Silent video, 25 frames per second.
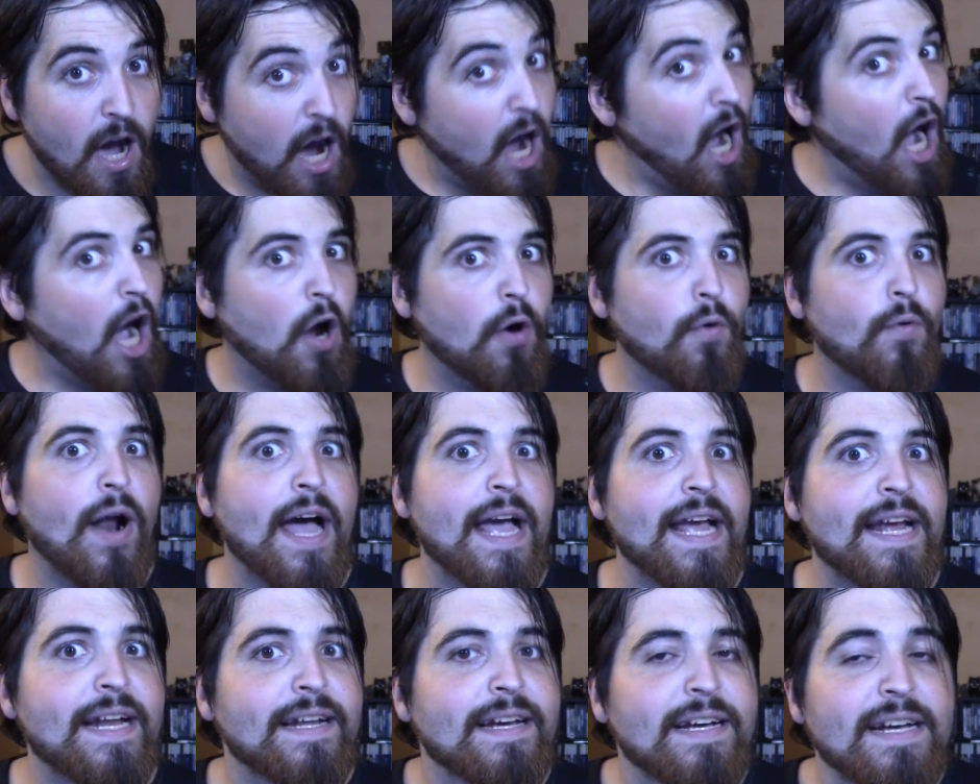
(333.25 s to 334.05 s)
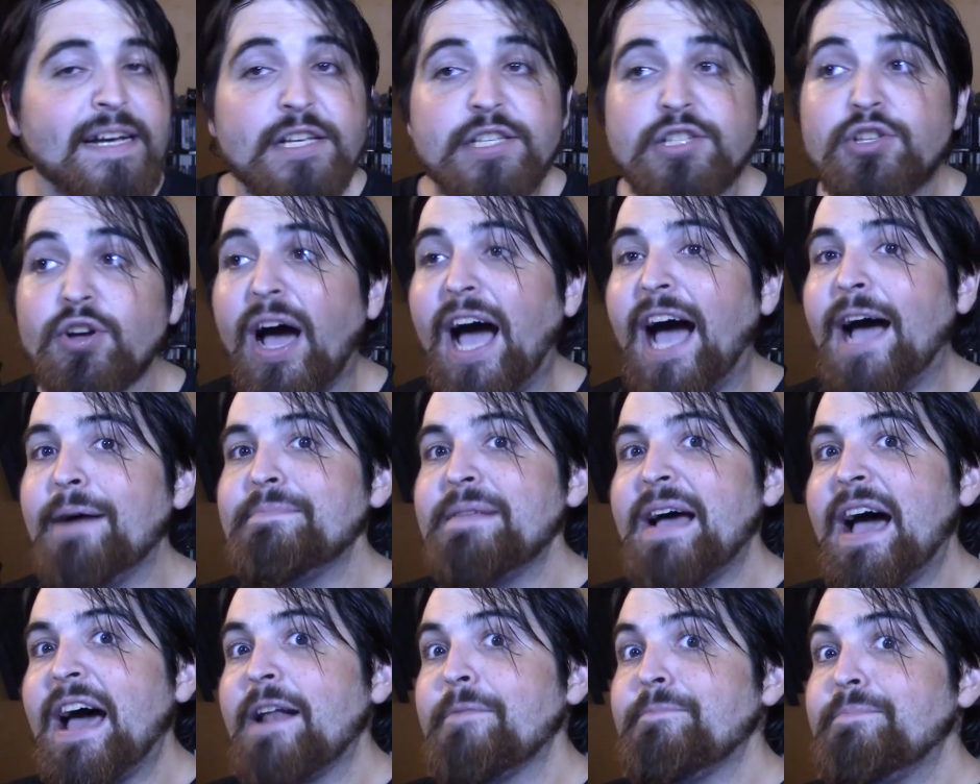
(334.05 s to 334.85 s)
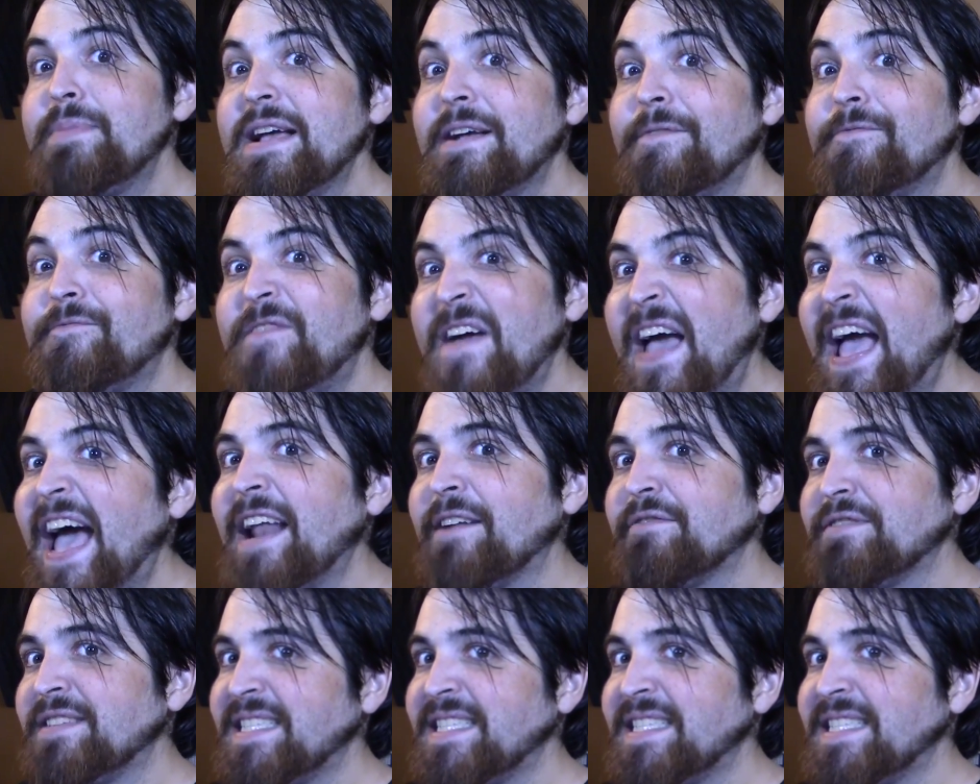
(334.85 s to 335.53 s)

All right? So I'm not a big fan of